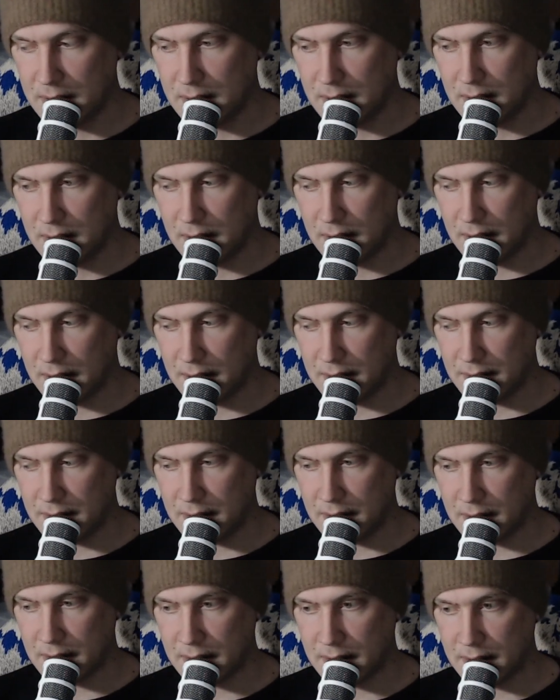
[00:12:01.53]
and
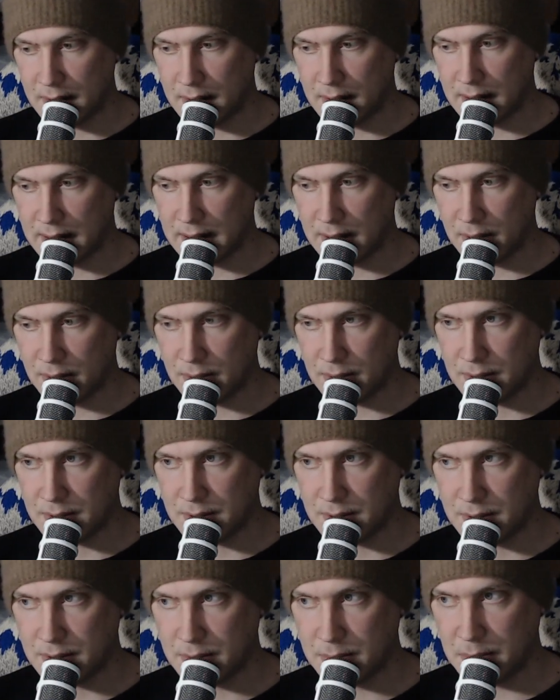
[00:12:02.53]
it
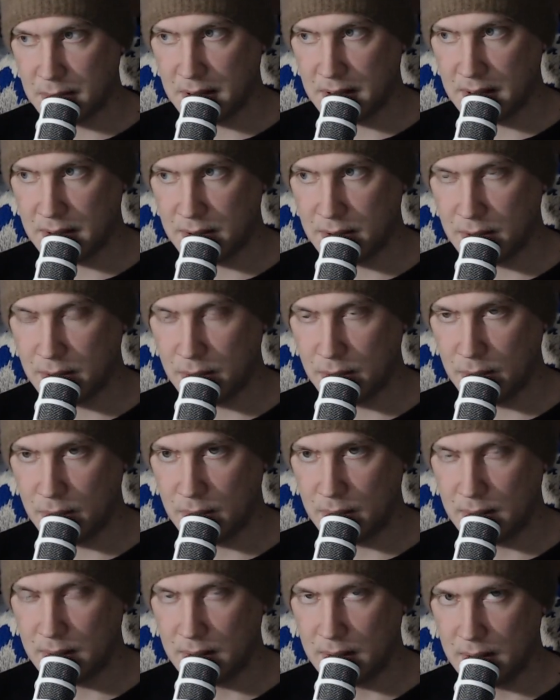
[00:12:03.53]
allows me
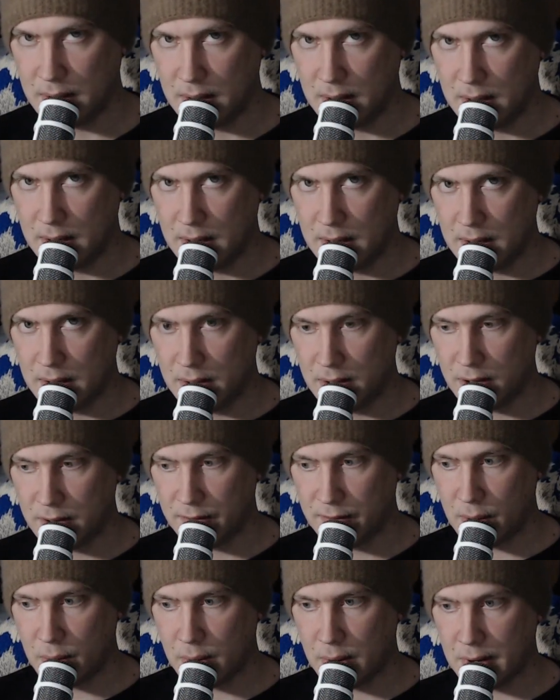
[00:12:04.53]
to look
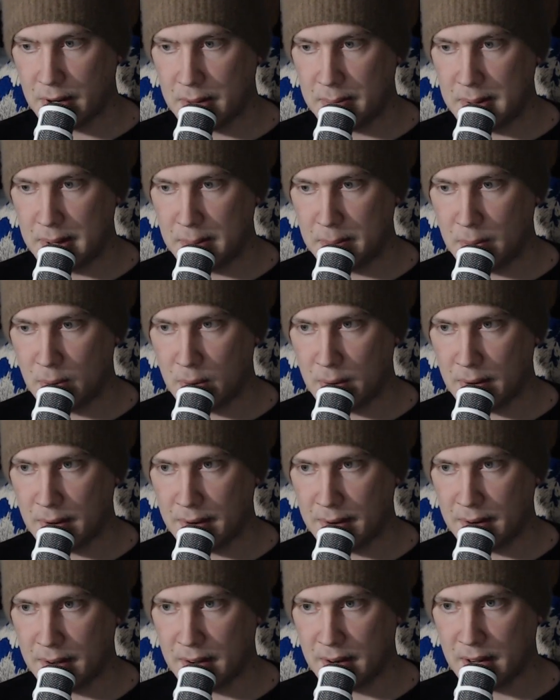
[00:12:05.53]
forward a bit more
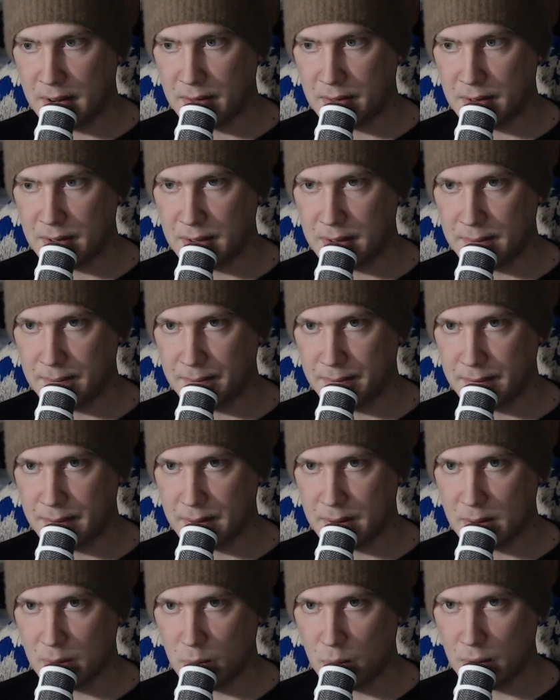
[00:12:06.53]
and not have to
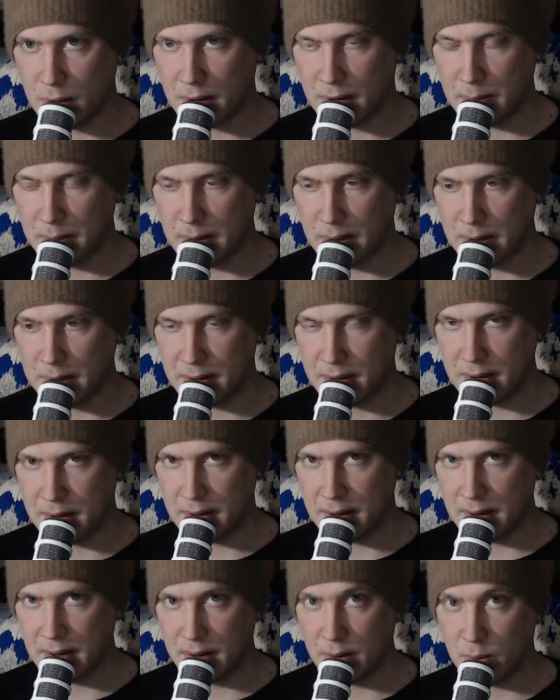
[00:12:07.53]
worry about
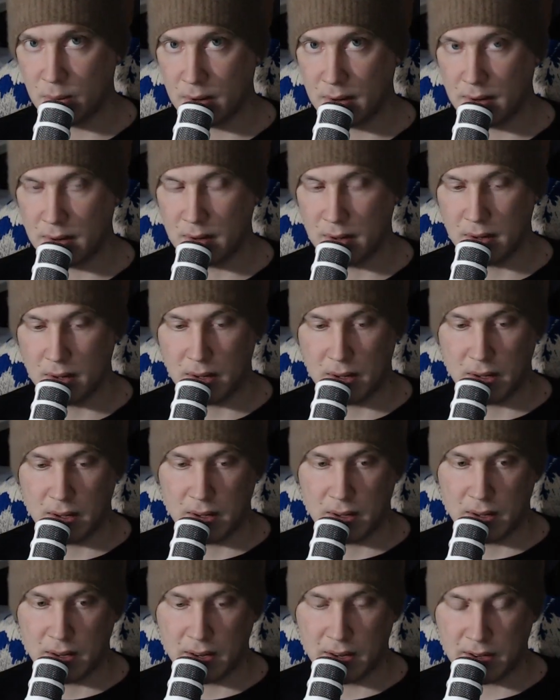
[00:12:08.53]
any
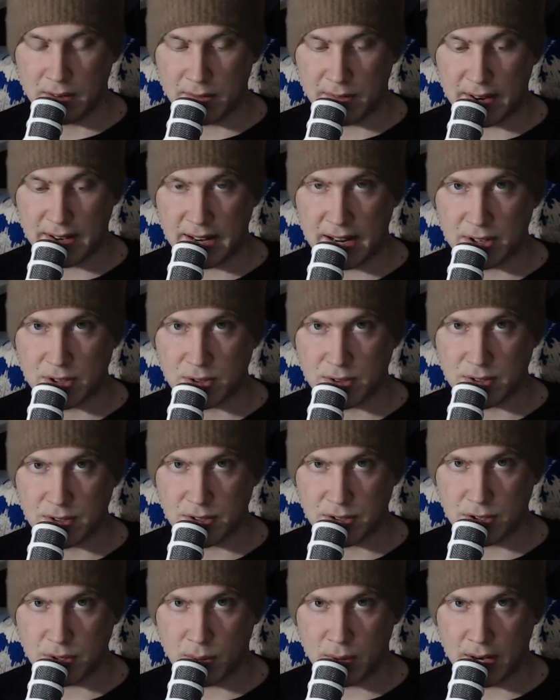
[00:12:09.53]
financial
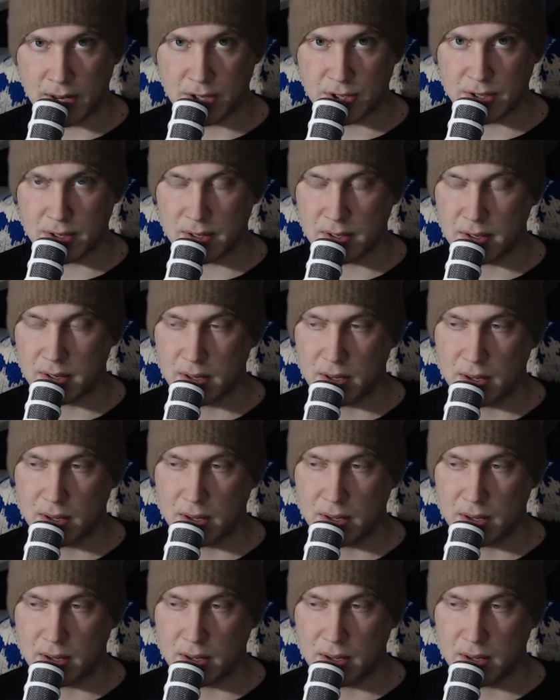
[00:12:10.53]
situation,